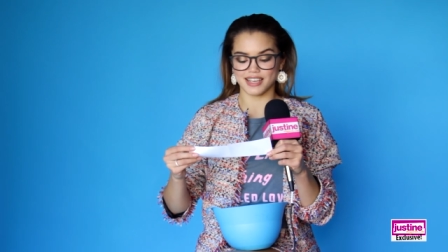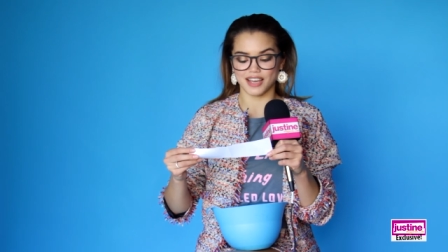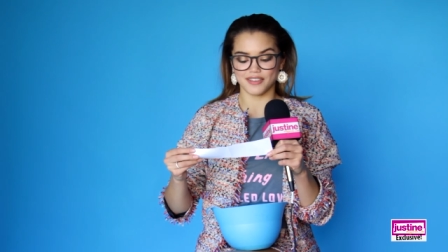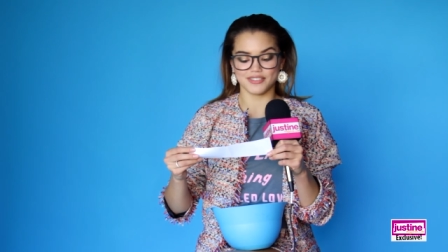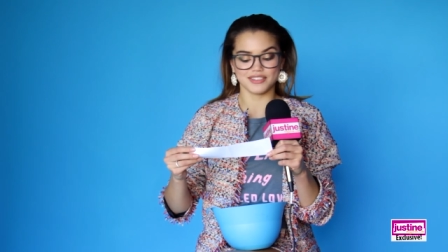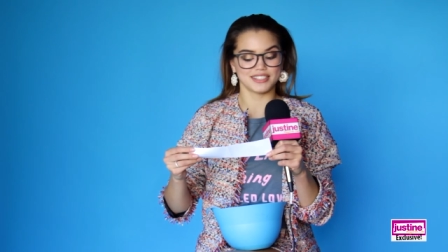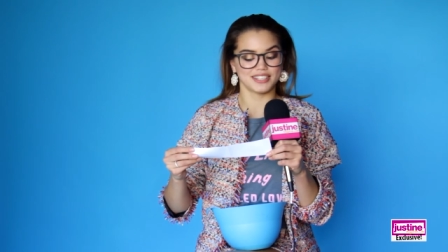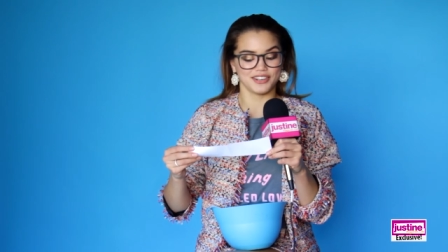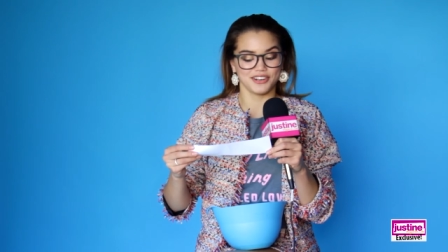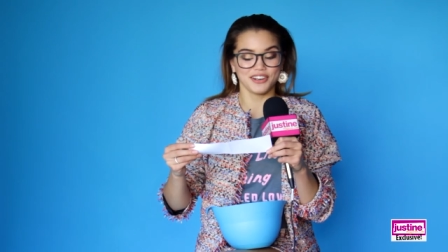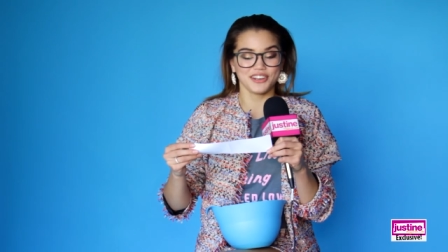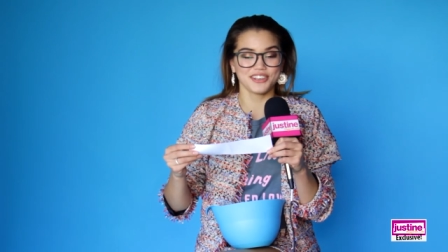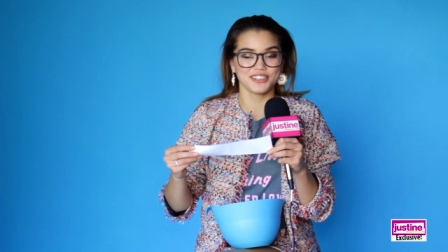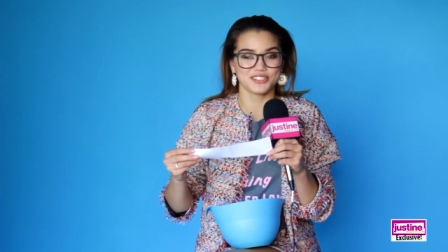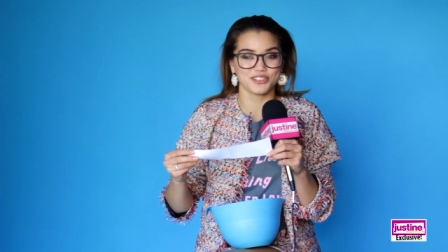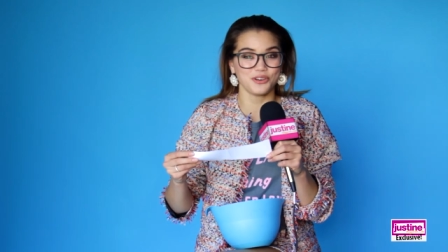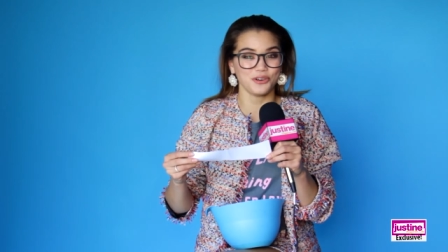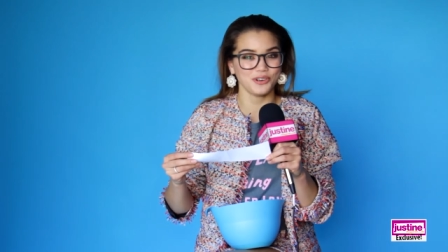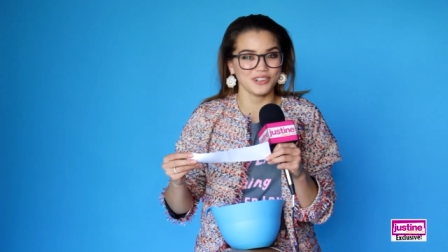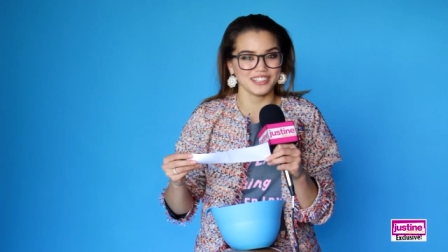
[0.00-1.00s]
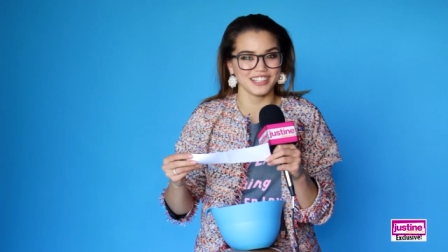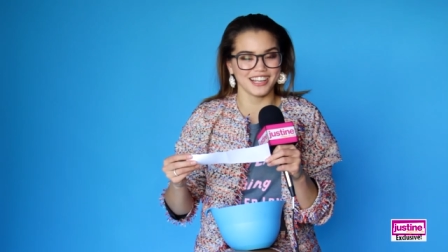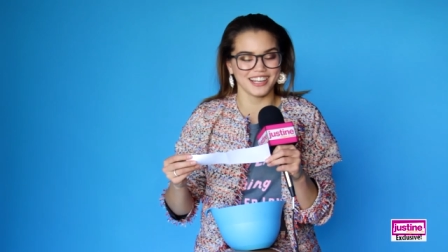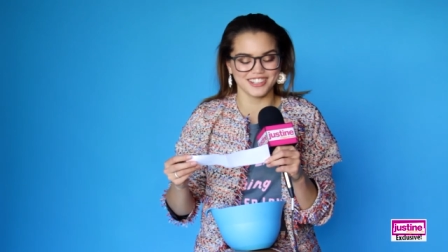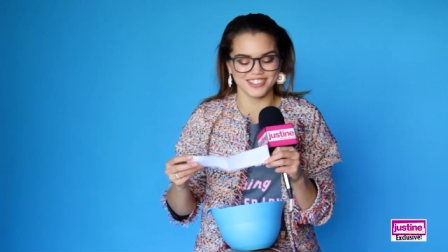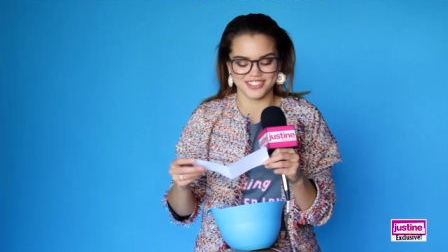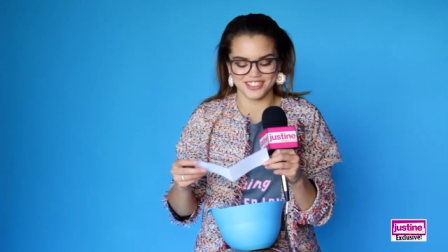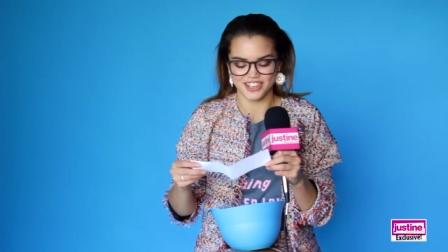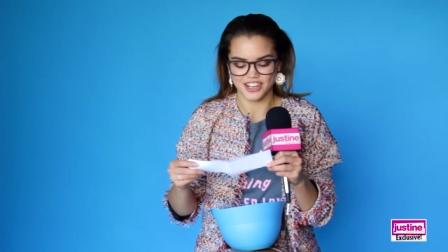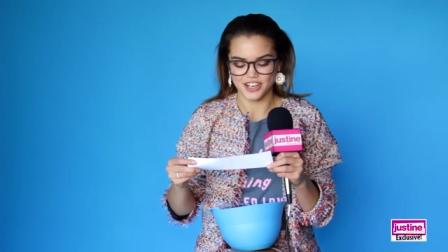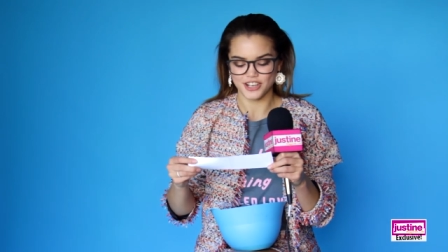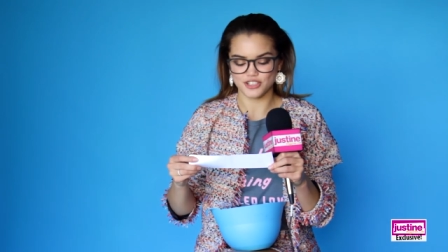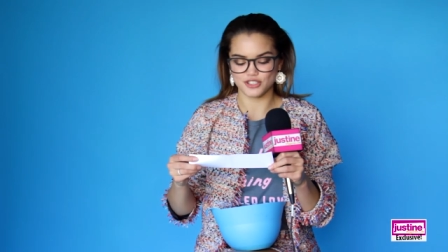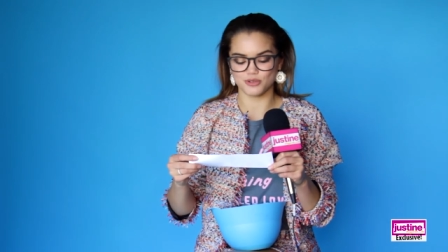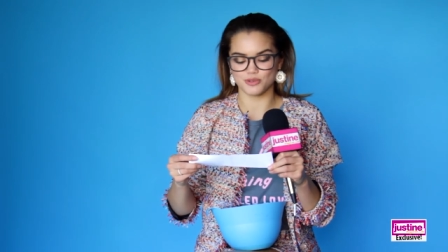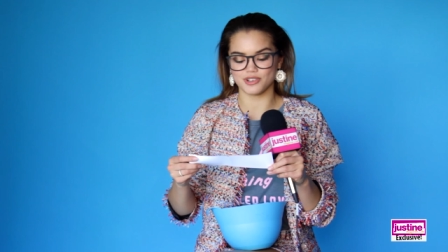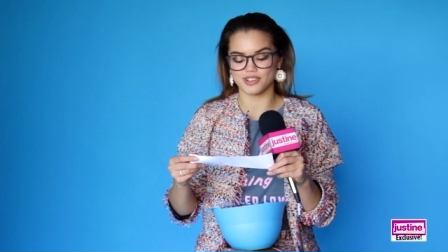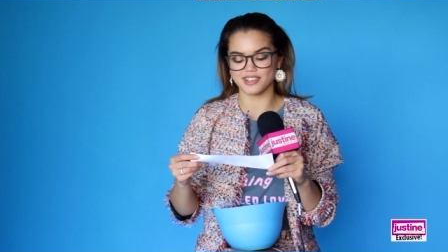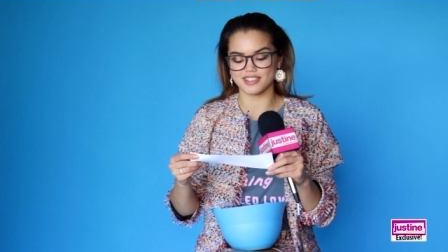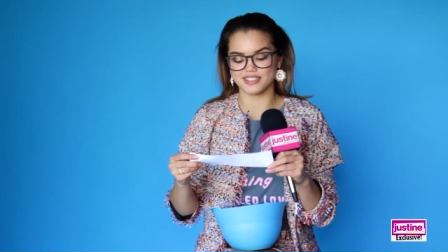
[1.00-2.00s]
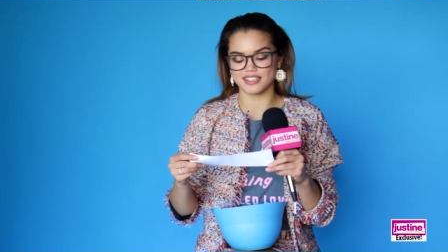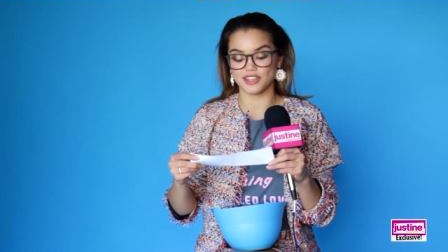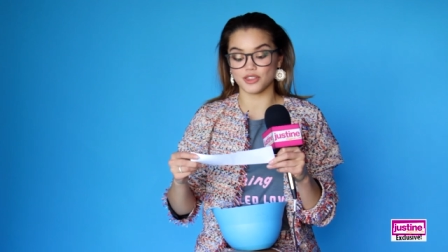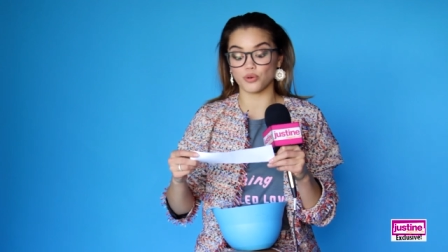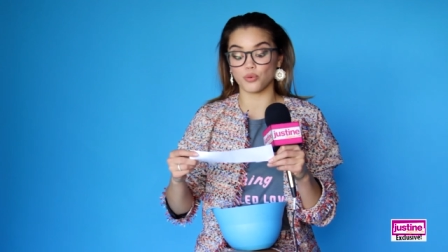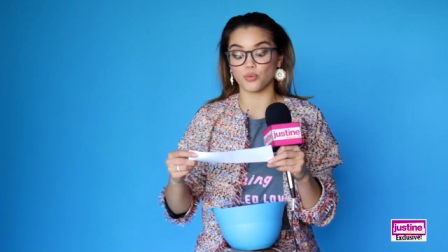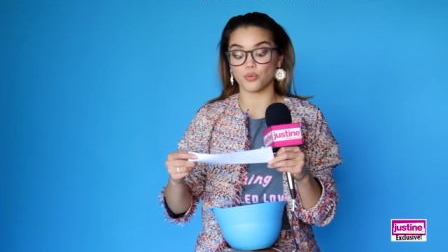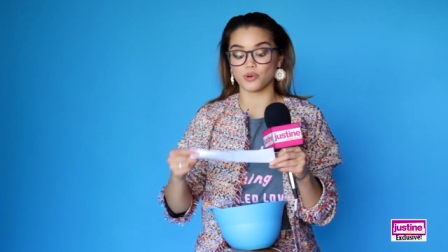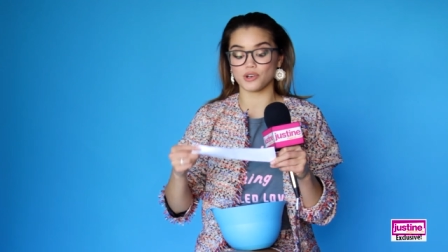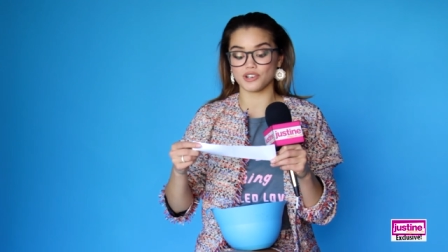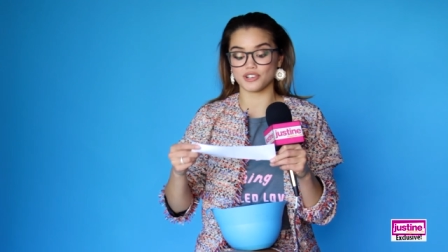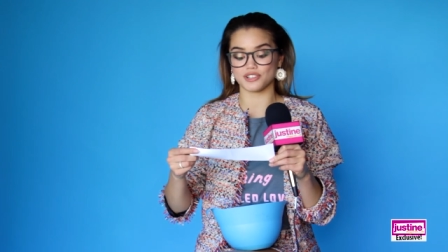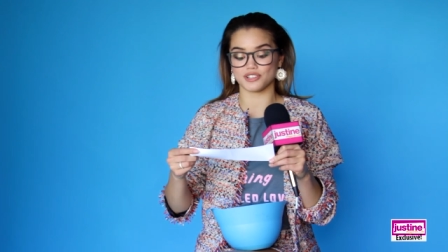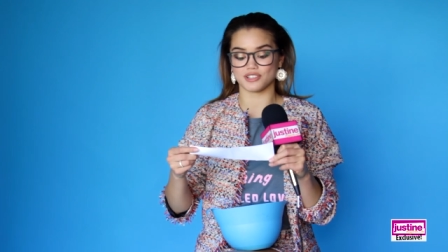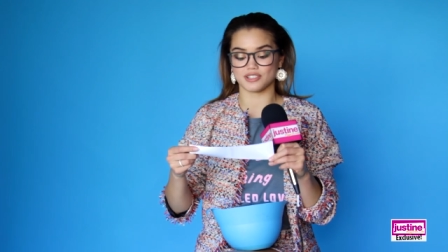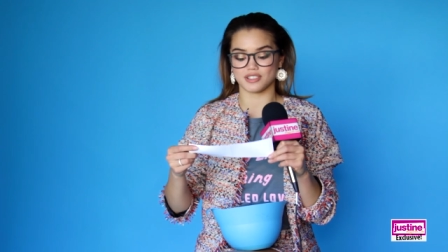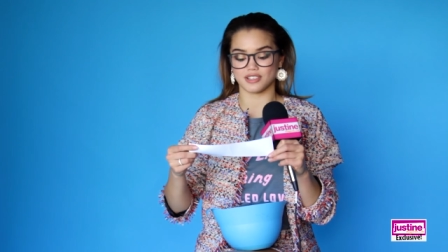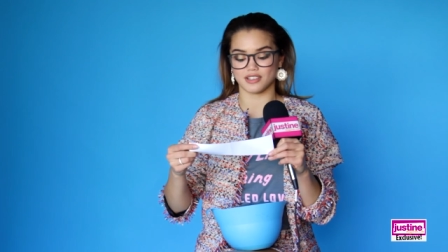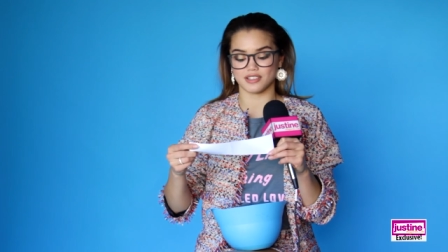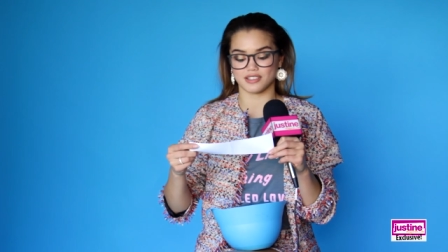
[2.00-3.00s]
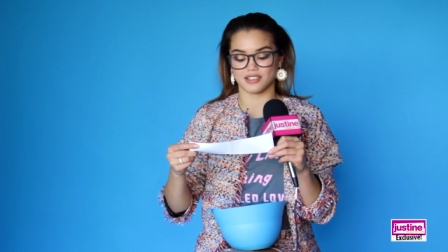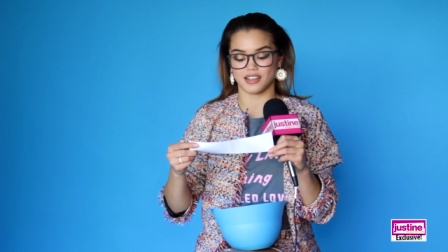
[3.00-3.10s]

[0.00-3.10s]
cafeteria school lunch. So we're gonna say the worst